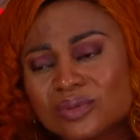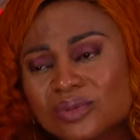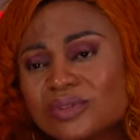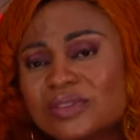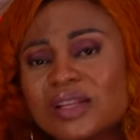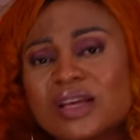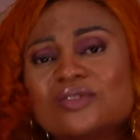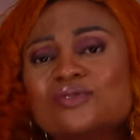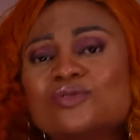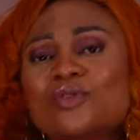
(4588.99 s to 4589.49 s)

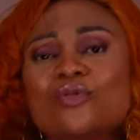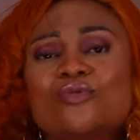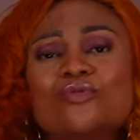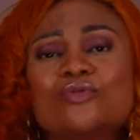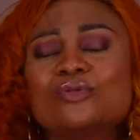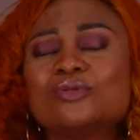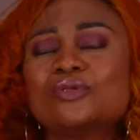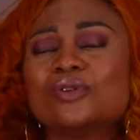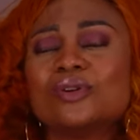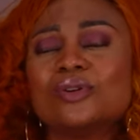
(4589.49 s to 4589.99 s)
There is no
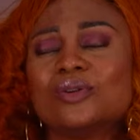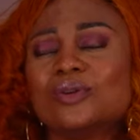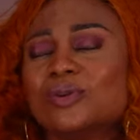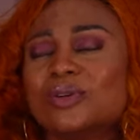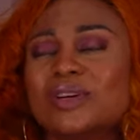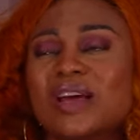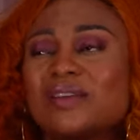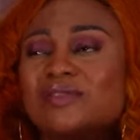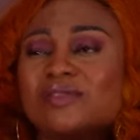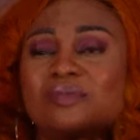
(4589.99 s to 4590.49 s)
rules on, oh,
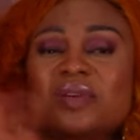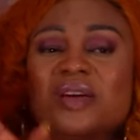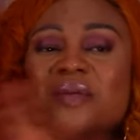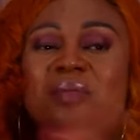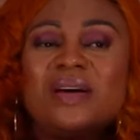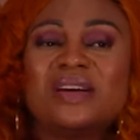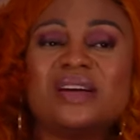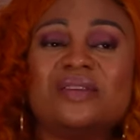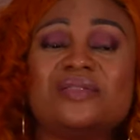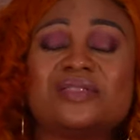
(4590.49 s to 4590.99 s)
you have to be a
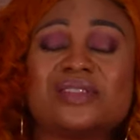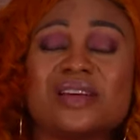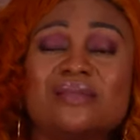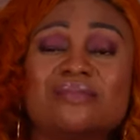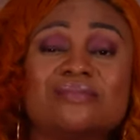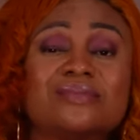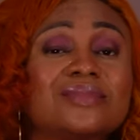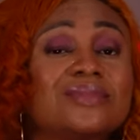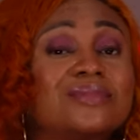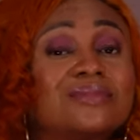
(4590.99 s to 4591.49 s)
man every time.
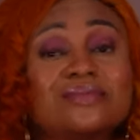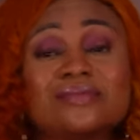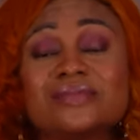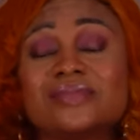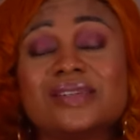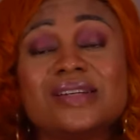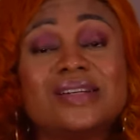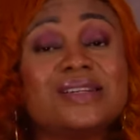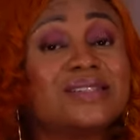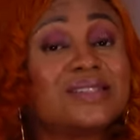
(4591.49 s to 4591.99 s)

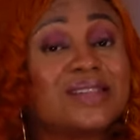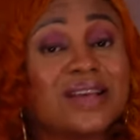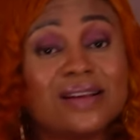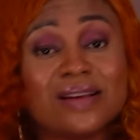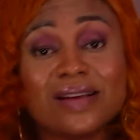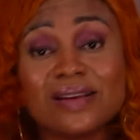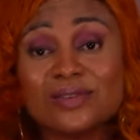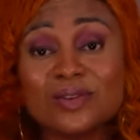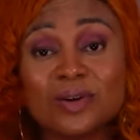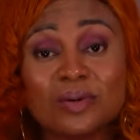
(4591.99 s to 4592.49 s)
Inside,
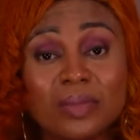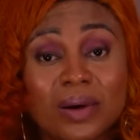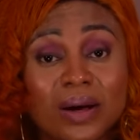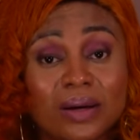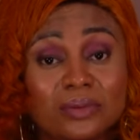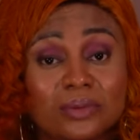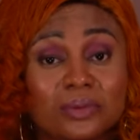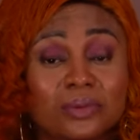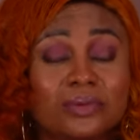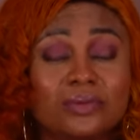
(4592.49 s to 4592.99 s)
there's no man,
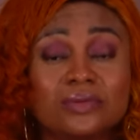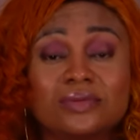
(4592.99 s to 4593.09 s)
no.